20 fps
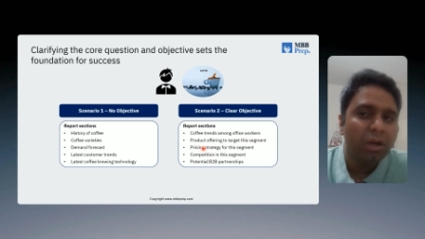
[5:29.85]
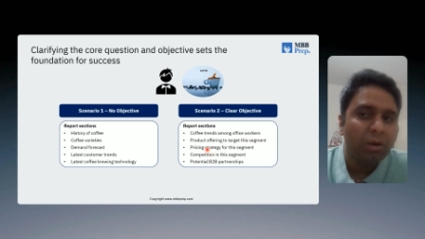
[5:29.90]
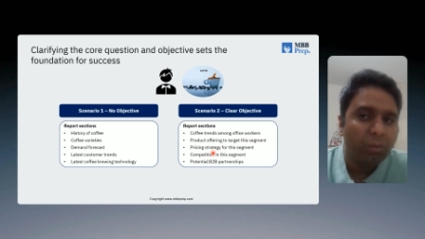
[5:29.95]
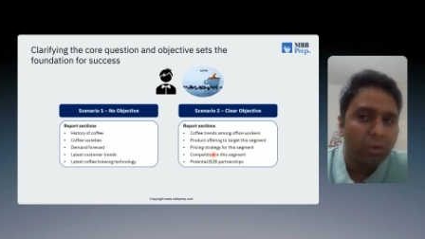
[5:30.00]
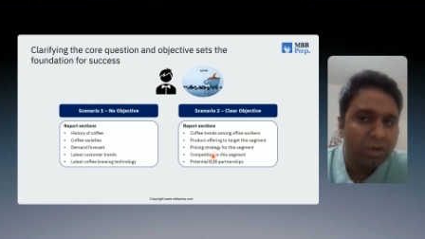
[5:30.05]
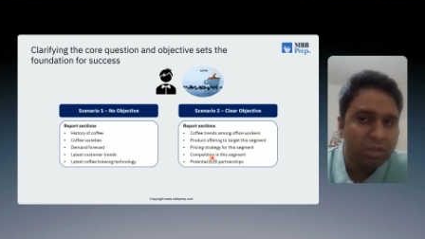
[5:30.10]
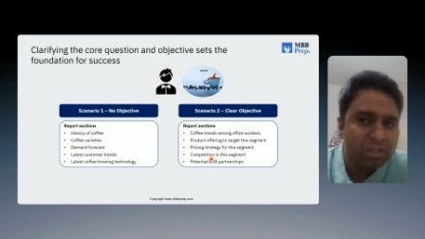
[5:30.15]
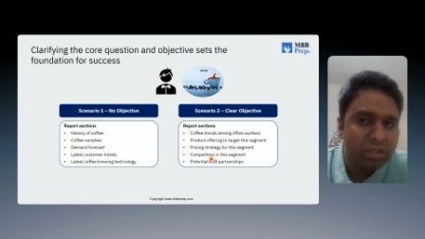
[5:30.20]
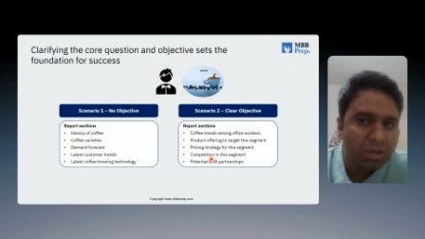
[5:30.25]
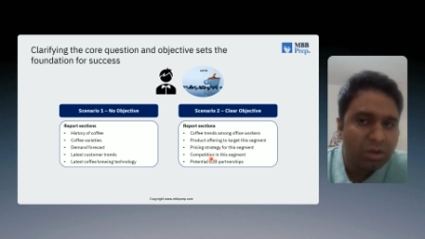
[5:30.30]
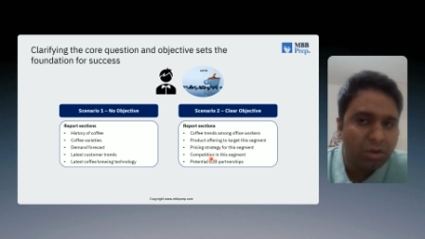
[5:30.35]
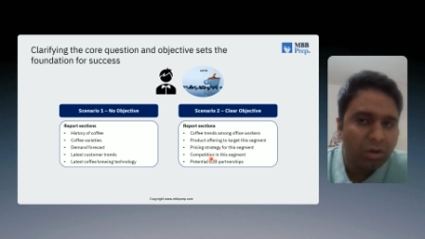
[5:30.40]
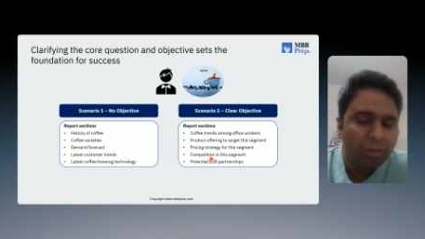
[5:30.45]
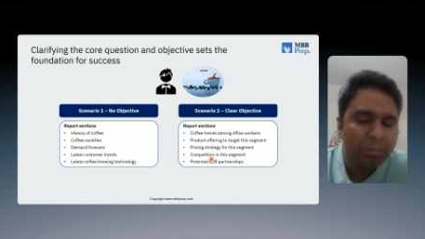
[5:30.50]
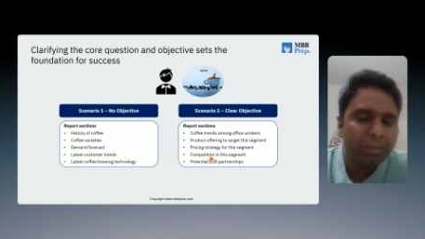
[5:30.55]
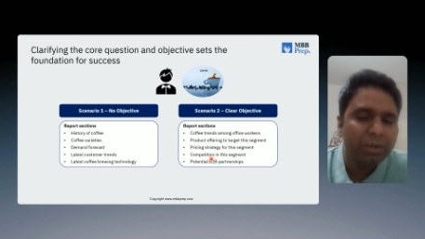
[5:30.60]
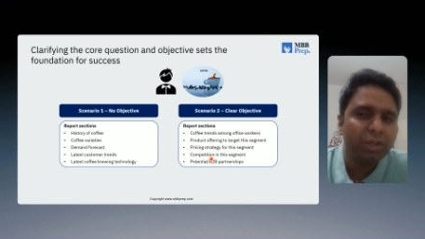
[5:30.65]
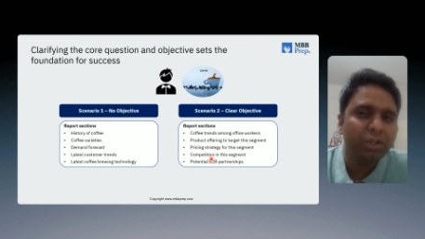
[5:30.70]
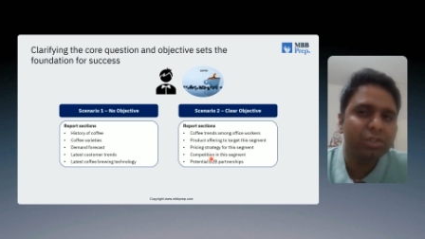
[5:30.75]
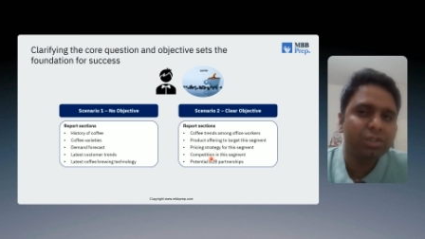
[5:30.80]
What is the
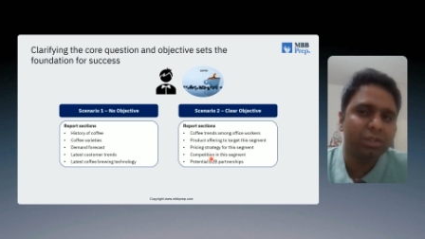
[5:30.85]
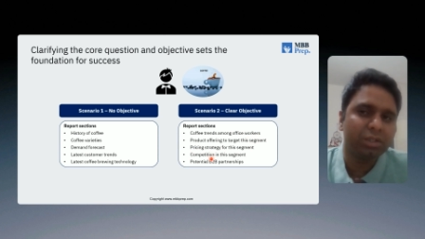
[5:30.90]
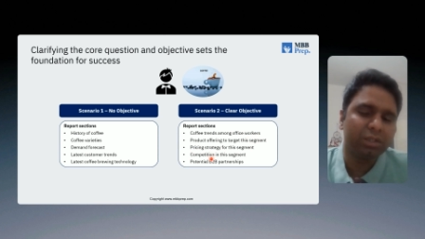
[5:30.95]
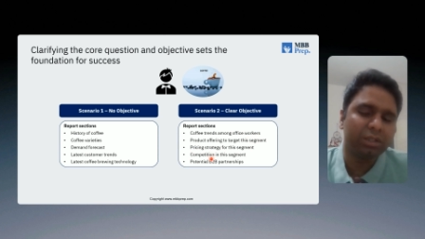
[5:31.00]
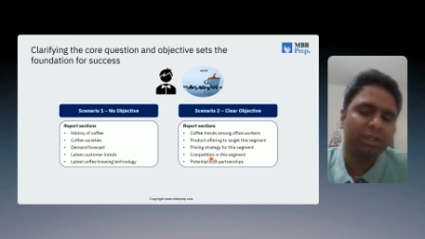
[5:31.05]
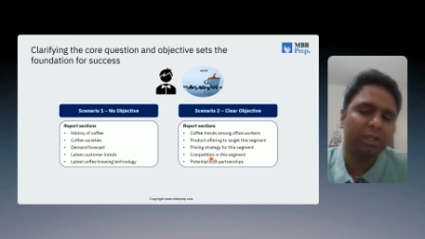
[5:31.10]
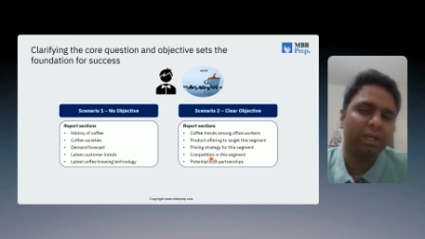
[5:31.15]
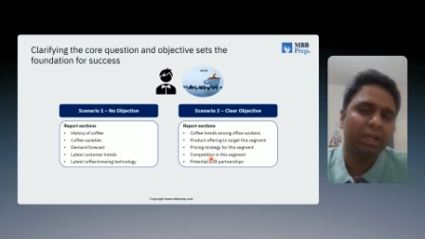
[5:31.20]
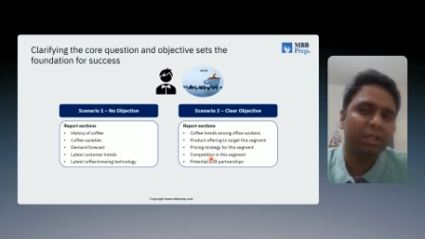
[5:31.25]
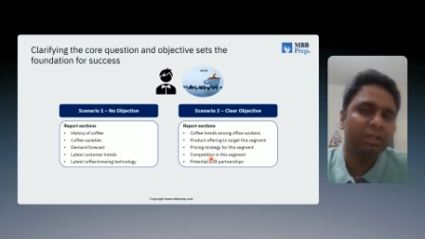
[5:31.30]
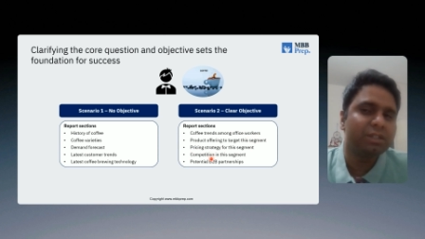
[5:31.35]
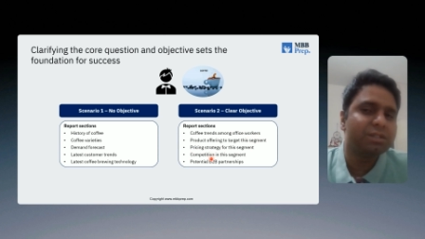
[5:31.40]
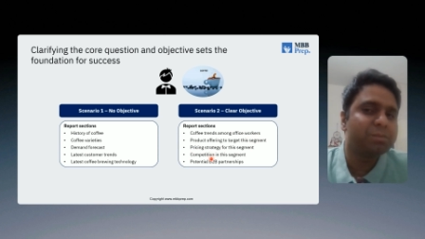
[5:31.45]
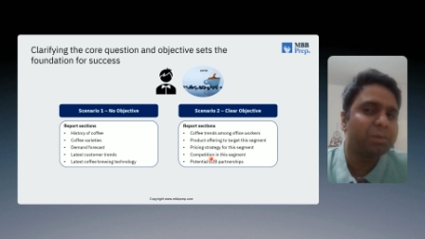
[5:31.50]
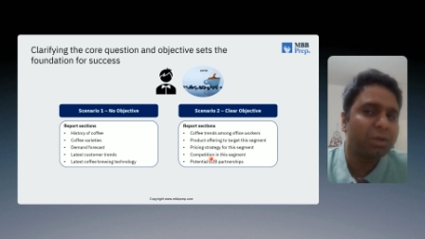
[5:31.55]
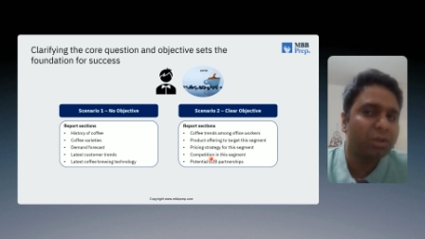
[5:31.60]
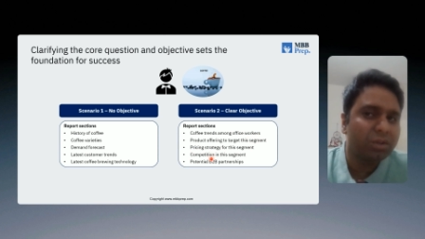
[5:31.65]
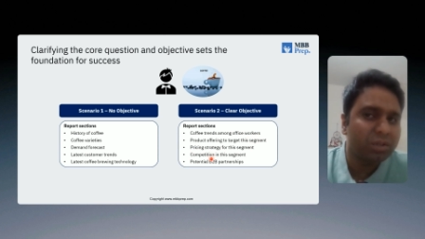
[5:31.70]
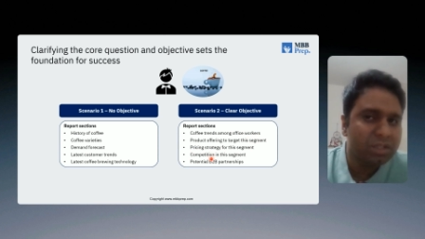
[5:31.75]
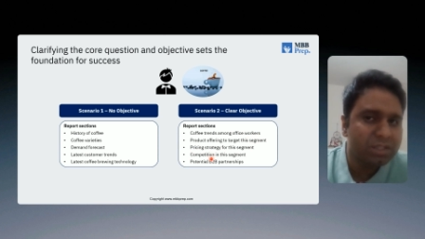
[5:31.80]
competition in this
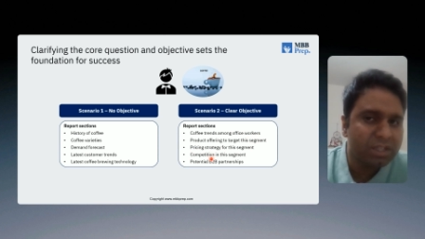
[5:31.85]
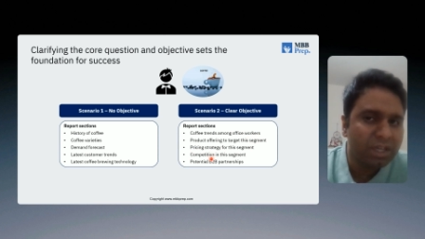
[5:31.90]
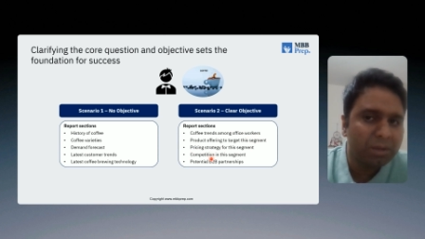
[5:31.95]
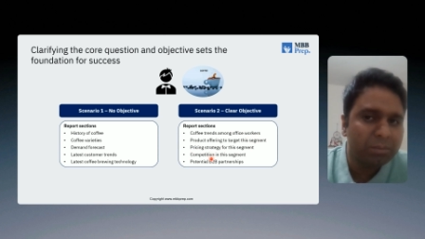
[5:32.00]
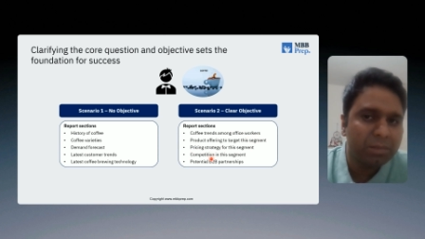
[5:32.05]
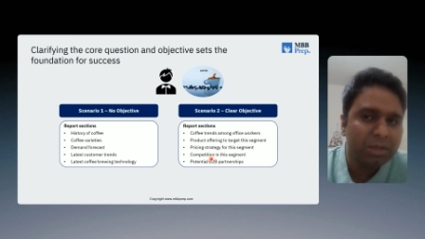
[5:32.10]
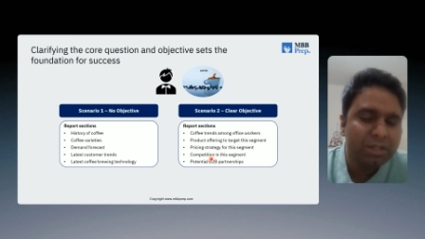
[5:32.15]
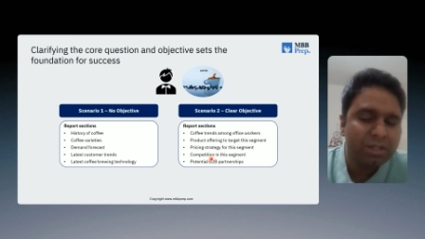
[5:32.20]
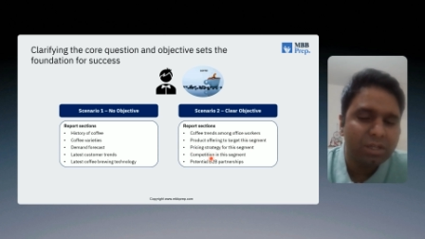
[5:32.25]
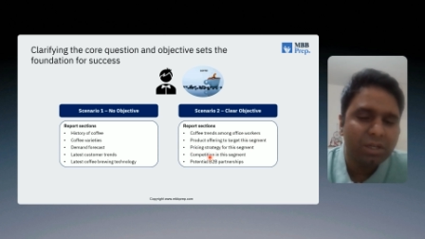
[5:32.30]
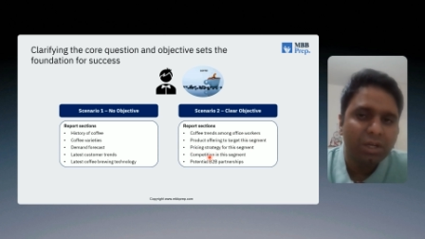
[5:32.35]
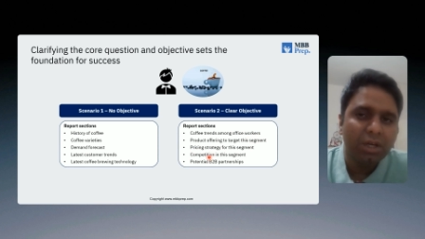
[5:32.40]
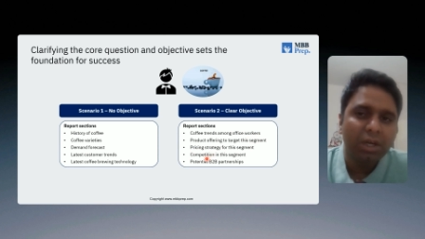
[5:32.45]
particular segment?